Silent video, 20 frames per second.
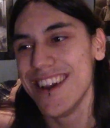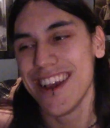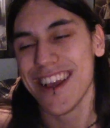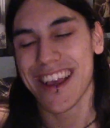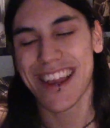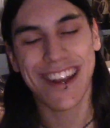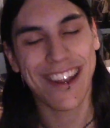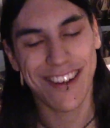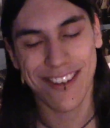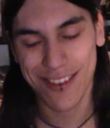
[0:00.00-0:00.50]

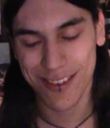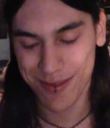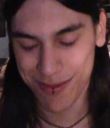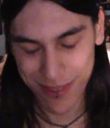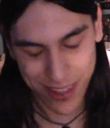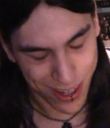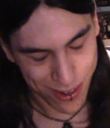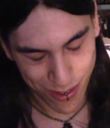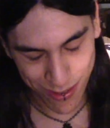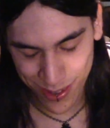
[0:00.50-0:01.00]
And I
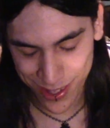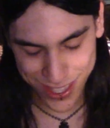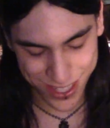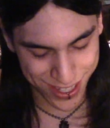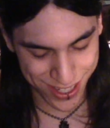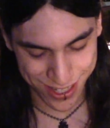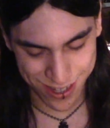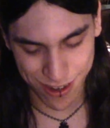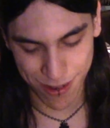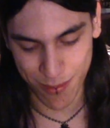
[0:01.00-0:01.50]
don't want
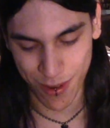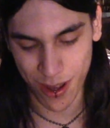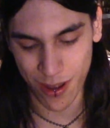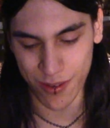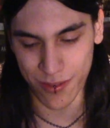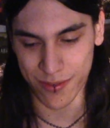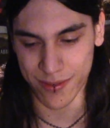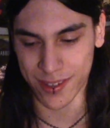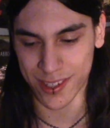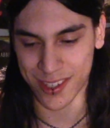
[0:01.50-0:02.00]
this to come
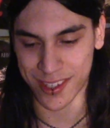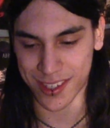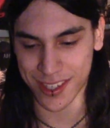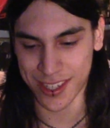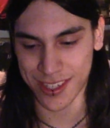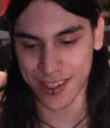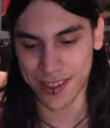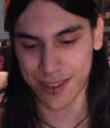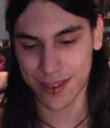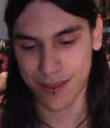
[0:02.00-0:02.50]
off as
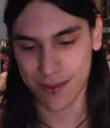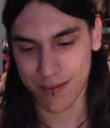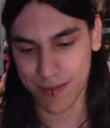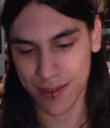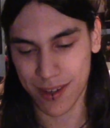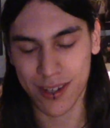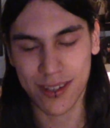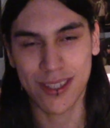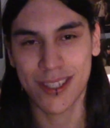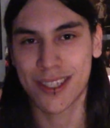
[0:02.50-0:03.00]

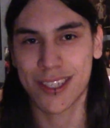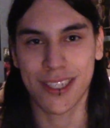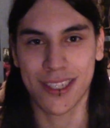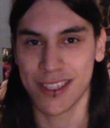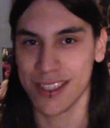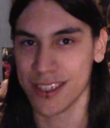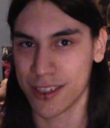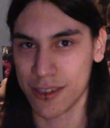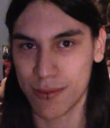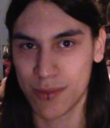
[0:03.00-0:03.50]

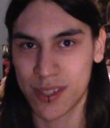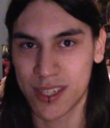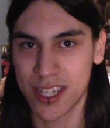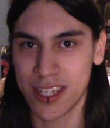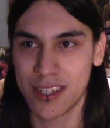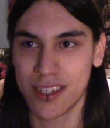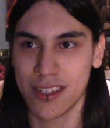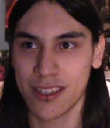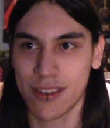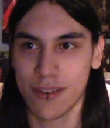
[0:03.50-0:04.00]
narcissistic or
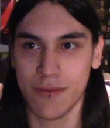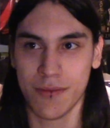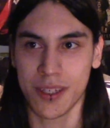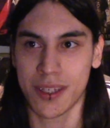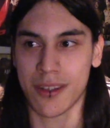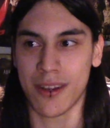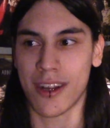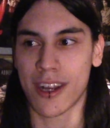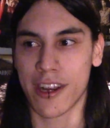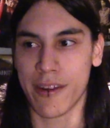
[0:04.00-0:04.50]
pretentious, or me
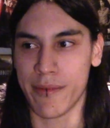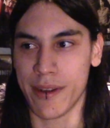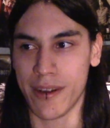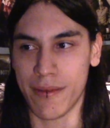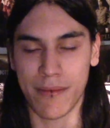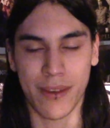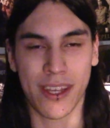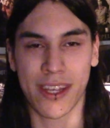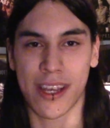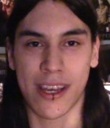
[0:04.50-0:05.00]
talking
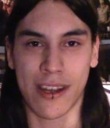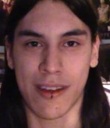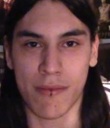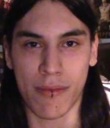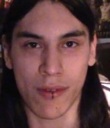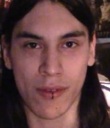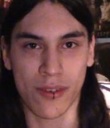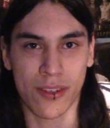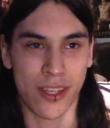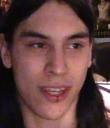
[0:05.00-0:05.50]
about me kind of
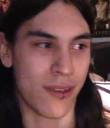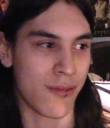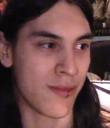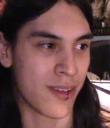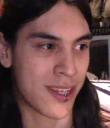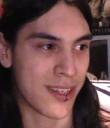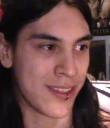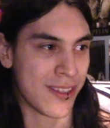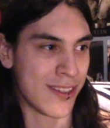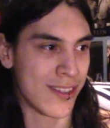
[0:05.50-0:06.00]
bullshit,
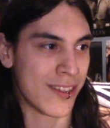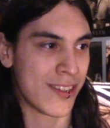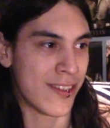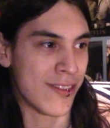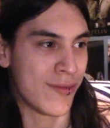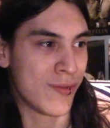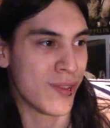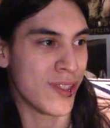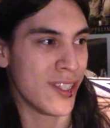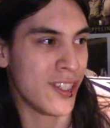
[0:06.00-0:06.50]
because this
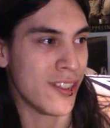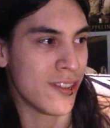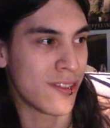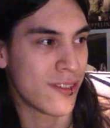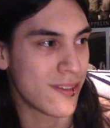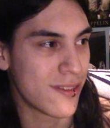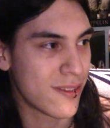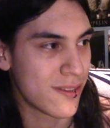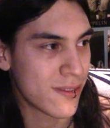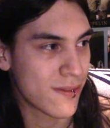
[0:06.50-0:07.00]
is really
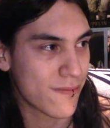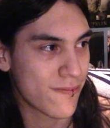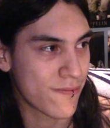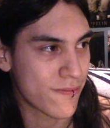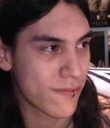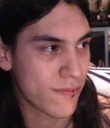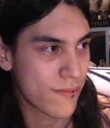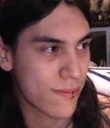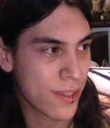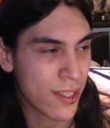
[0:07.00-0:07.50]
just,
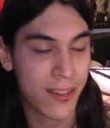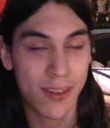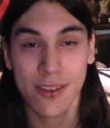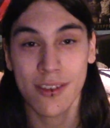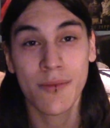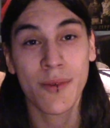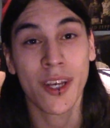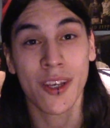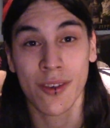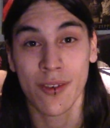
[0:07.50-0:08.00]
this is
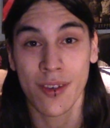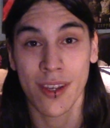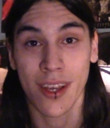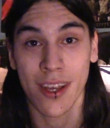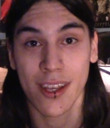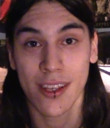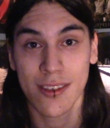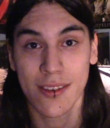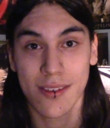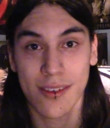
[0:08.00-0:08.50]
about you
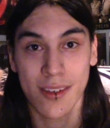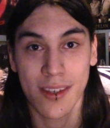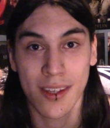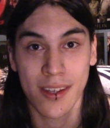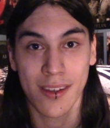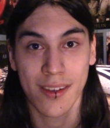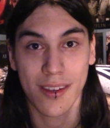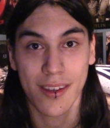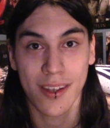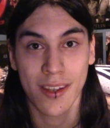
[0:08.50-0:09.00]
guys
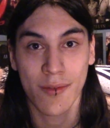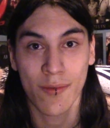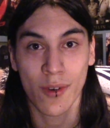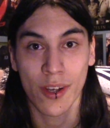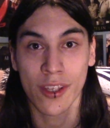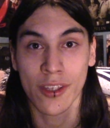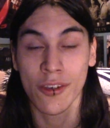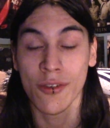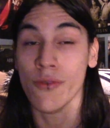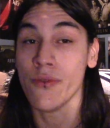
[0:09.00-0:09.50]
and
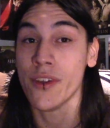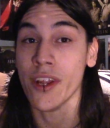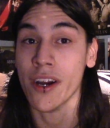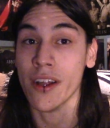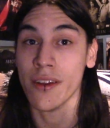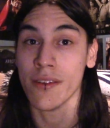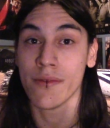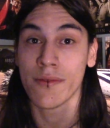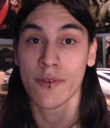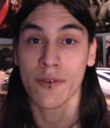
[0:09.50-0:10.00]
what you've
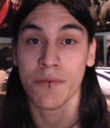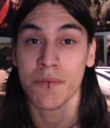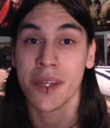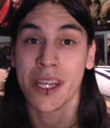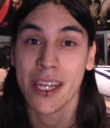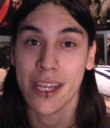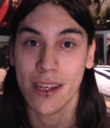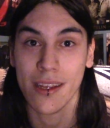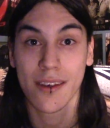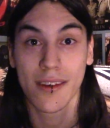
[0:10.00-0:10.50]
done for
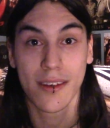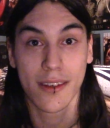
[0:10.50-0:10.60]
me,